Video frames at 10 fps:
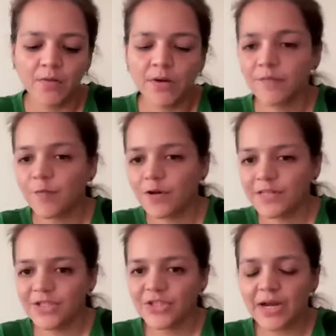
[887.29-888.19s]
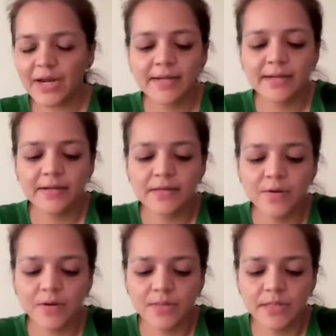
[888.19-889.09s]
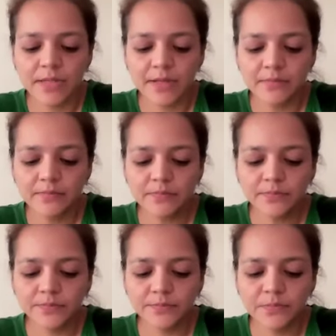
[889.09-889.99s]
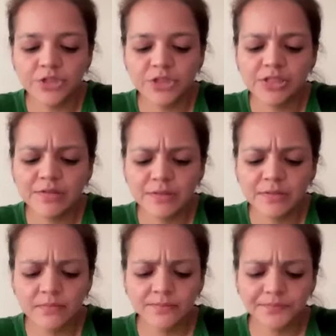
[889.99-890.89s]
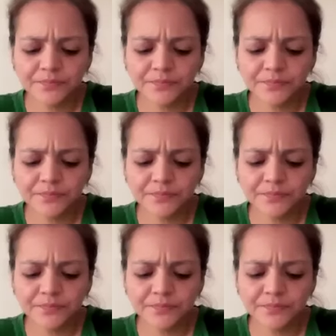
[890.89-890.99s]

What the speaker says: Okay, for the child, I really want to say the children,